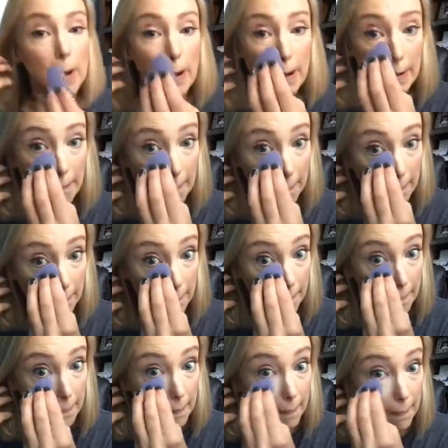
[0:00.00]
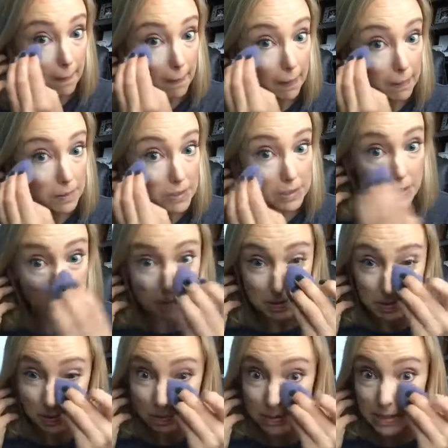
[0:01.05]
in it, and I'm just going to
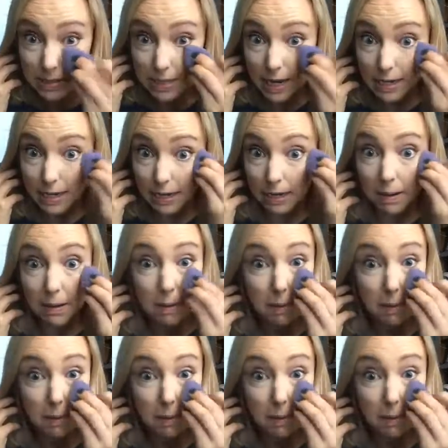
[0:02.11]
start setting.